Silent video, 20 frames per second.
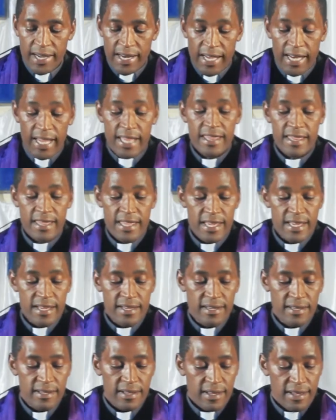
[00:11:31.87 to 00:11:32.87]
Another
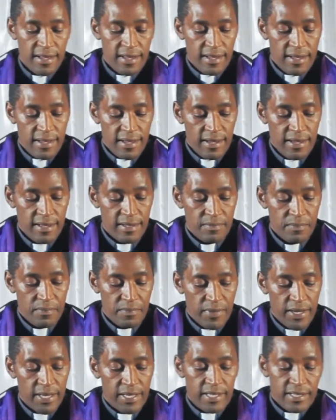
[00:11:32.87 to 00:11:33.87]
thing
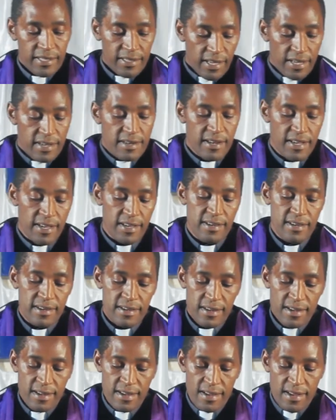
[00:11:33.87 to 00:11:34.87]
in
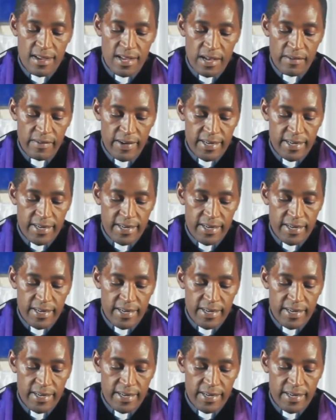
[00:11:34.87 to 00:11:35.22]
maintaining